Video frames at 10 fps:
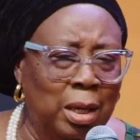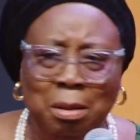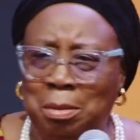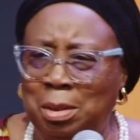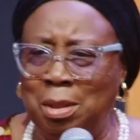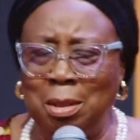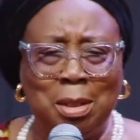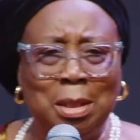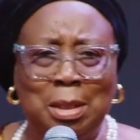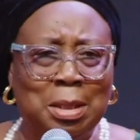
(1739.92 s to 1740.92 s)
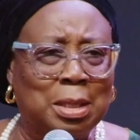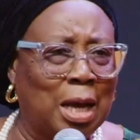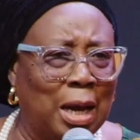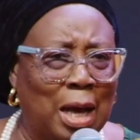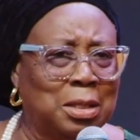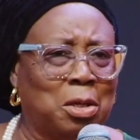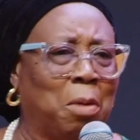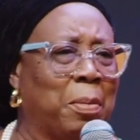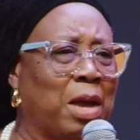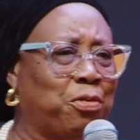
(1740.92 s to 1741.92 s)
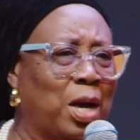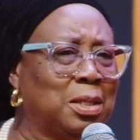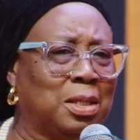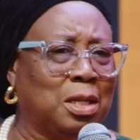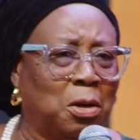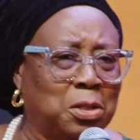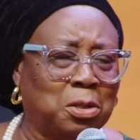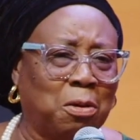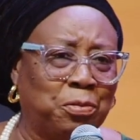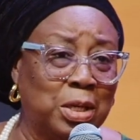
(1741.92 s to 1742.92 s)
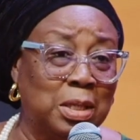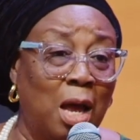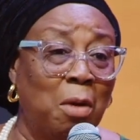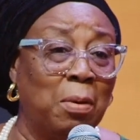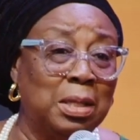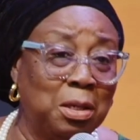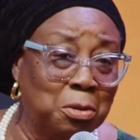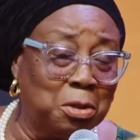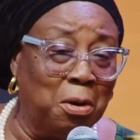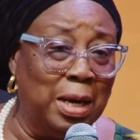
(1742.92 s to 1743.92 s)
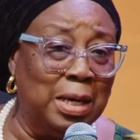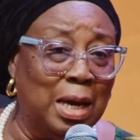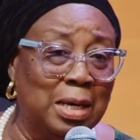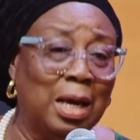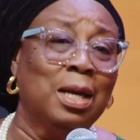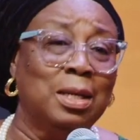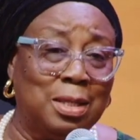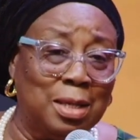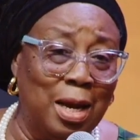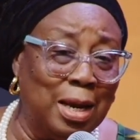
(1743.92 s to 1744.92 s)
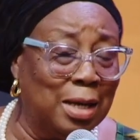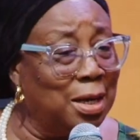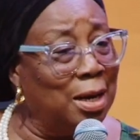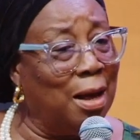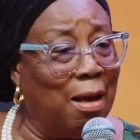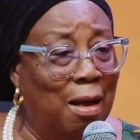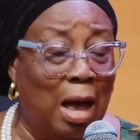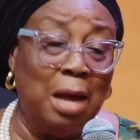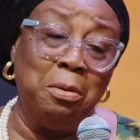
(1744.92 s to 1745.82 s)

He digitalized all my files, did all sorts of things. When the youth corps ended, he stayed. I said, I